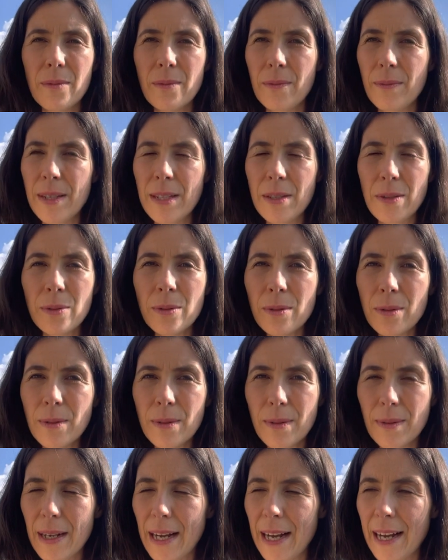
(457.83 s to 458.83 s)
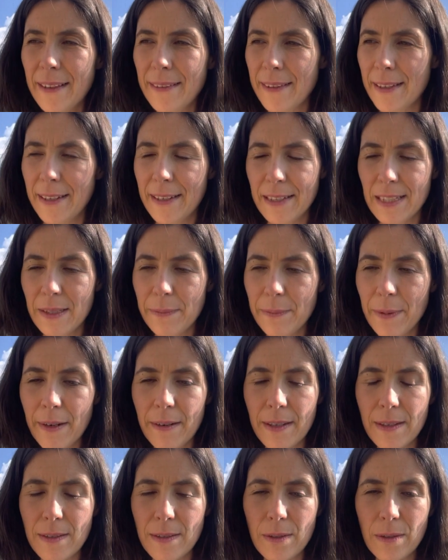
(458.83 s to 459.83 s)
We'd all had that
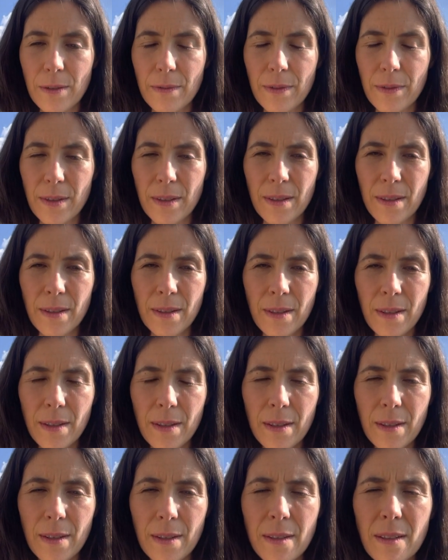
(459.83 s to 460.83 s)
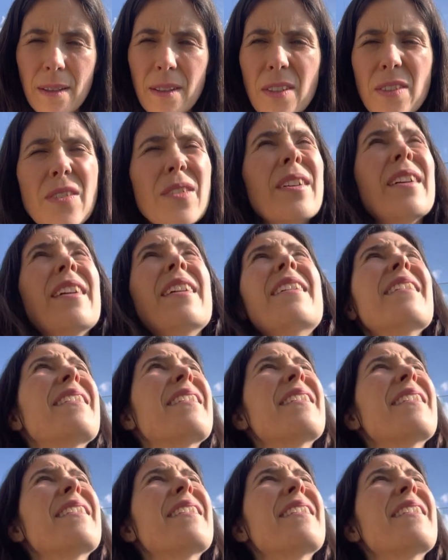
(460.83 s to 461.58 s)
experience of a journey